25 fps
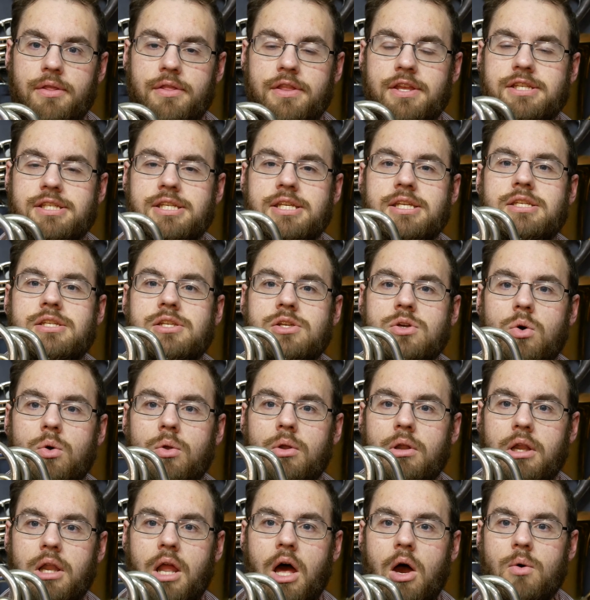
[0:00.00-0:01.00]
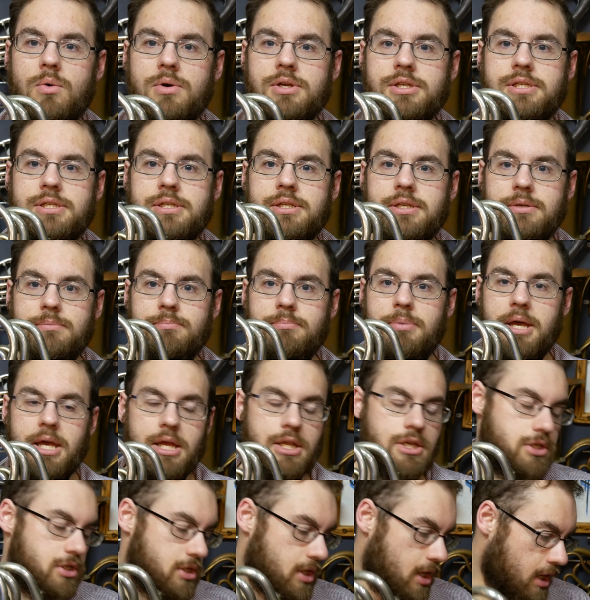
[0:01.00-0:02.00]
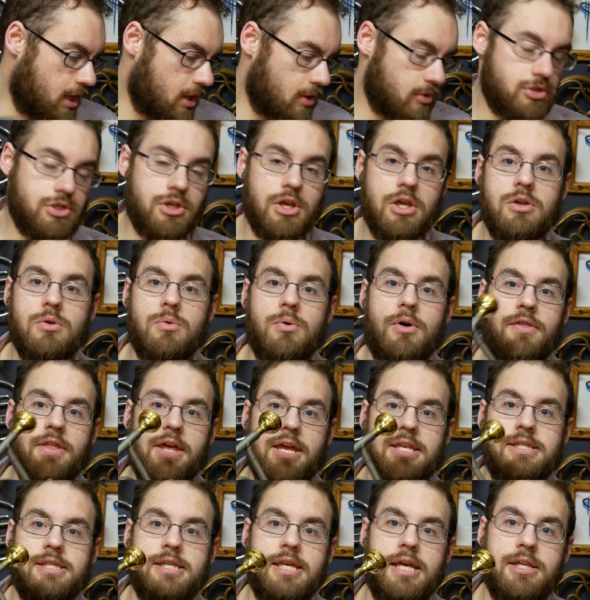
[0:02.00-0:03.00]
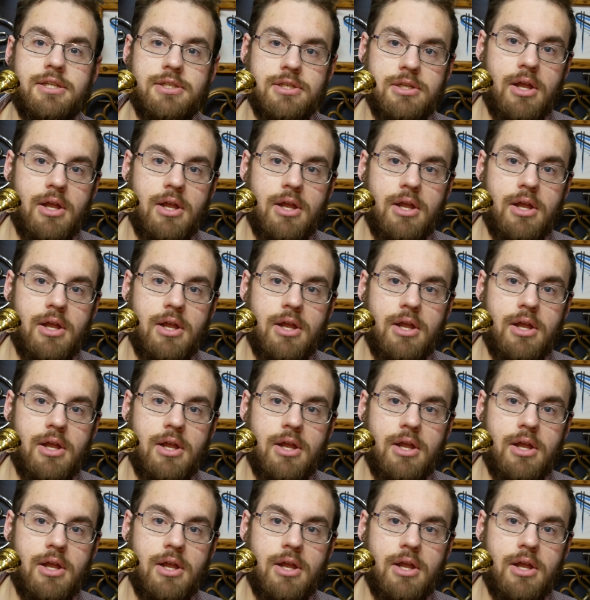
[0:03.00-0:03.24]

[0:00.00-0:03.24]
This is your lowest pitch, and I'll show you what that sounds